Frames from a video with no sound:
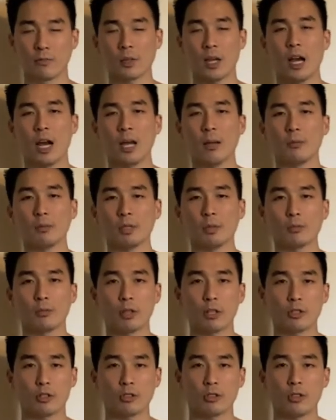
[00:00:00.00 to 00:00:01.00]
high blood
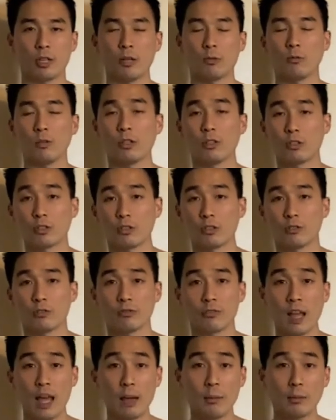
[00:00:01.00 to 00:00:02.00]
pressure that runs in your
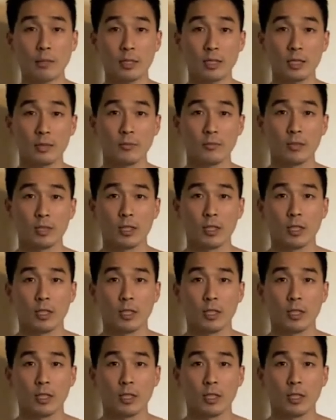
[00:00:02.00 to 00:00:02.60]
family.